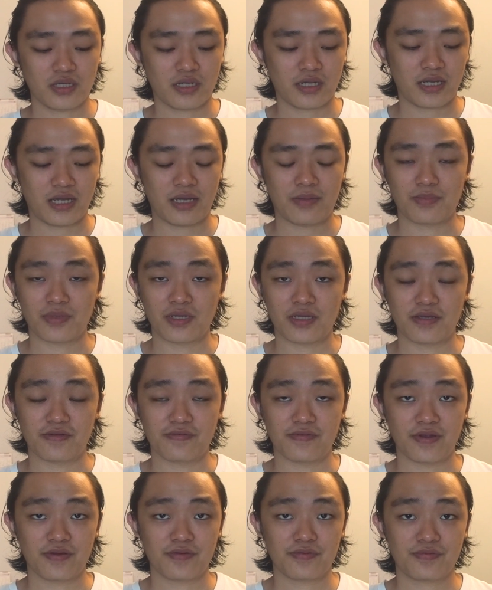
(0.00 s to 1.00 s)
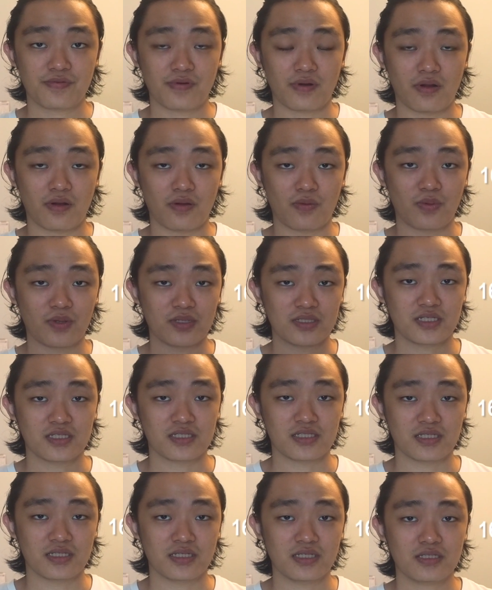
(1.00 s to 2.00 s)
it can be vary from
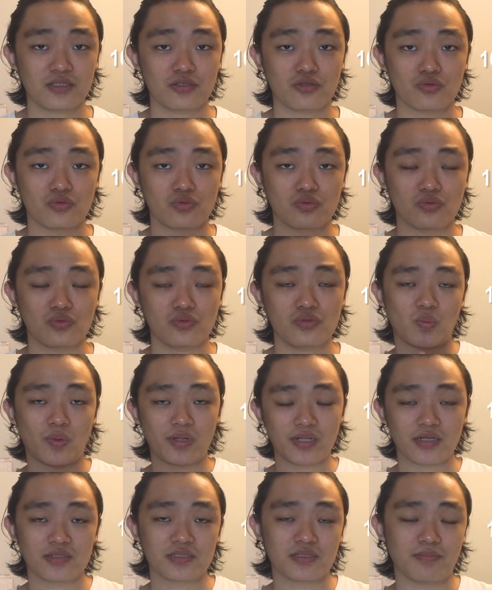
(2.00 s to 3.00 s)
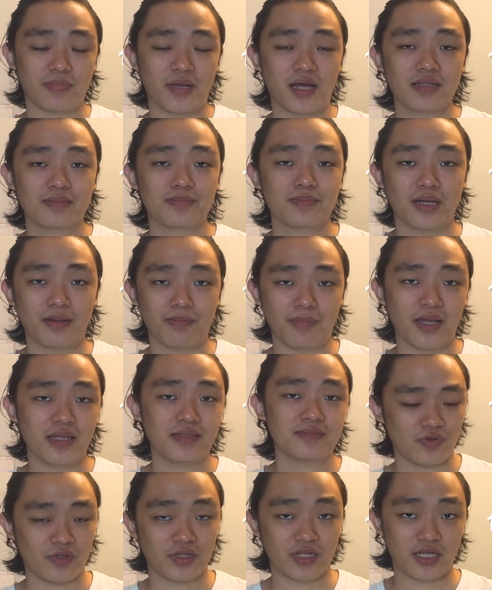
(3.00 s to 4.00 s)
160 to 1000 baht per
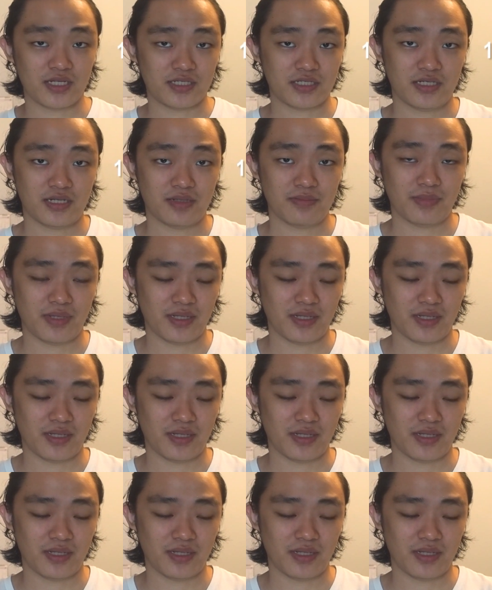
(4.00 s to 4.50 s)
month for the internet